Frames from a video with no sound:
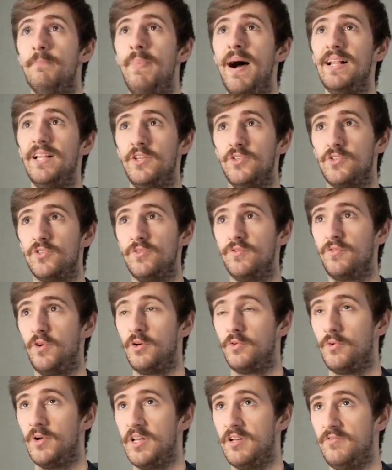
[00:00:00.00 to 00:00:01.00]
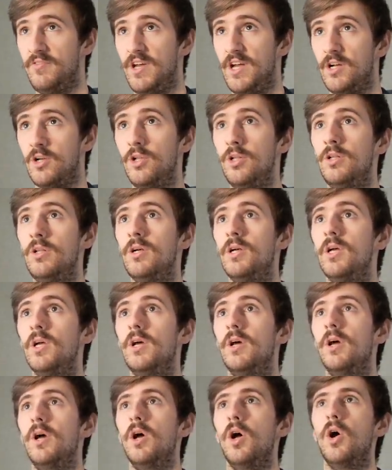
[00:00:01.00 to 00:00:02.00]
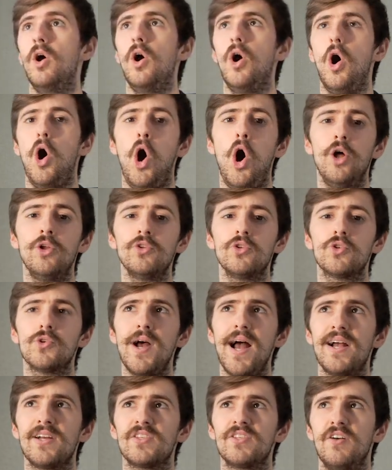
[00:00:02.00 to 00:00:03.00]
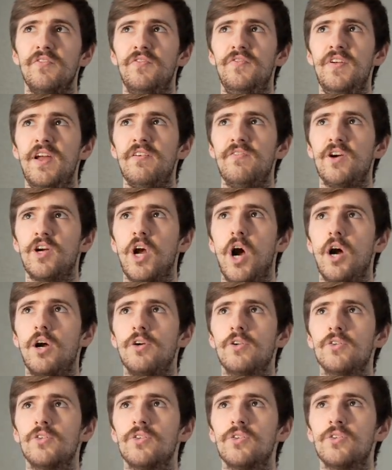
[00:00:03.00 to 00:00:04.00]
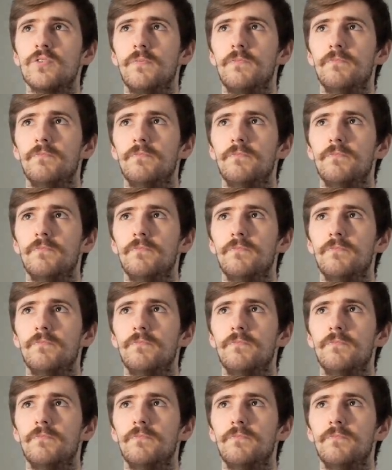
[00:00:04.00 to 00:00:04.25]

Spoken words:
balanced front-running vehicle. On tracks that favour karts,